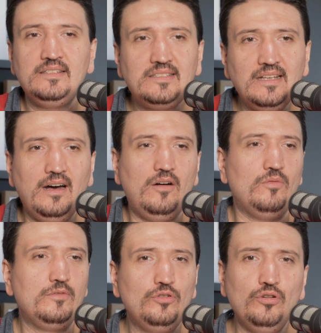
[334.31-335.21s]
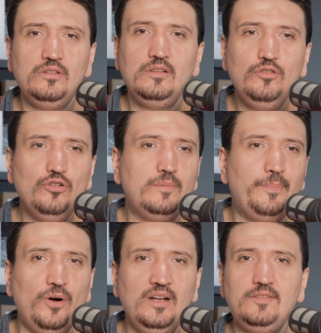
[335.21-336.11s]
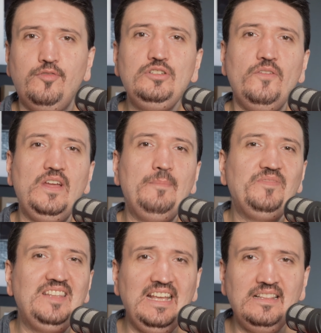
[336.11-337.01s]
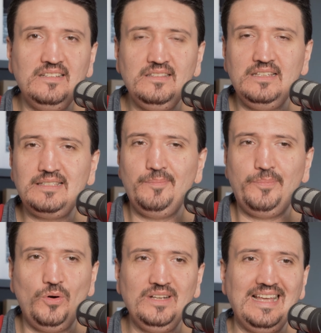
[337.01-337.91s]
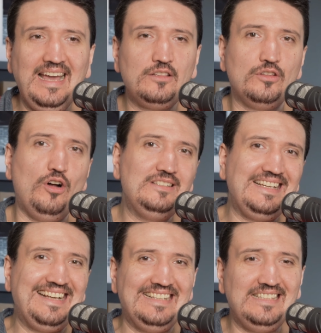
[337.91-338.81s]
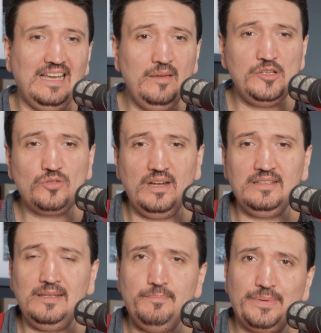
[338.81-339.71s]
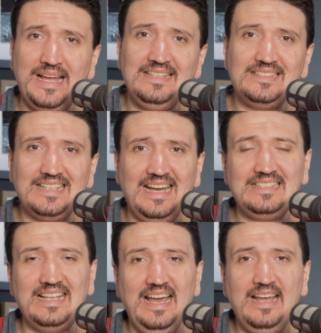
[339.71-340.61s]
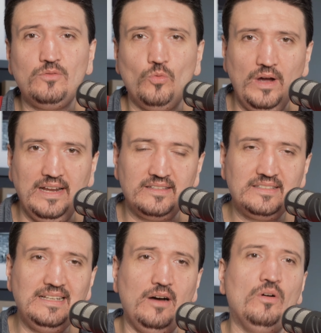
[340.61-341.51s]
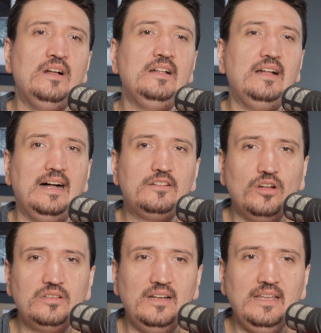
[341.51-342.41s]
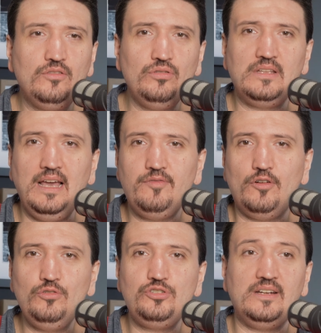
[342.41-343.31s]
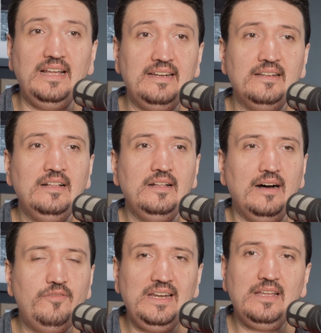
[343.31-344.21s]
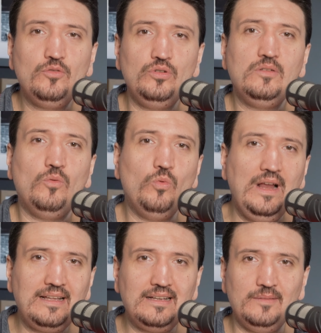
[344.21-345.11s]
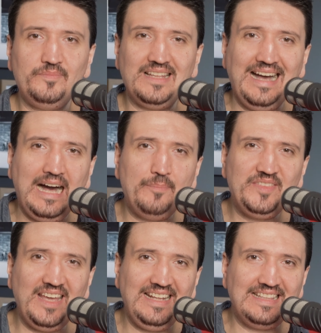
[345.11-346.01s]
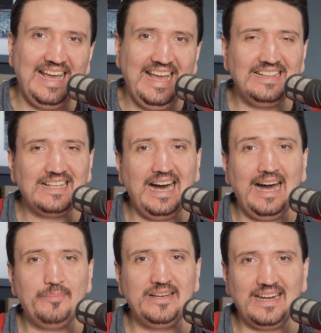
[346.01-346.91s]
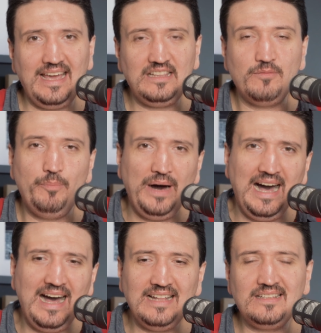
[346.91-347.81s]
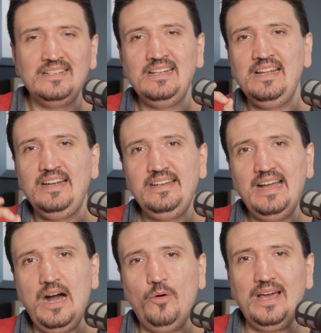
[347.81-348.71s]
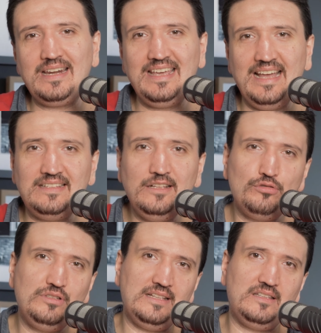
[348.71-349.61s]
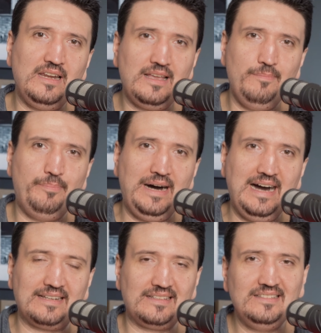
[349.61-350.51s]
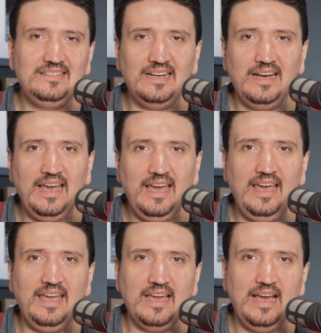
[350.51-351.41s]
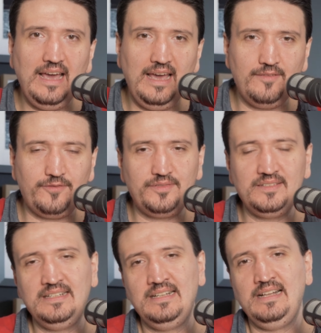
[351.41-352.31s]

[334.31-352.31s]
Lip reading: So good points. Fujifilm didn't disappoint at all regarding image quality, price, size and weight. So a totally good evolution and a very good welcomed update and upgrade. But now we are getting to the tricky part, the AF.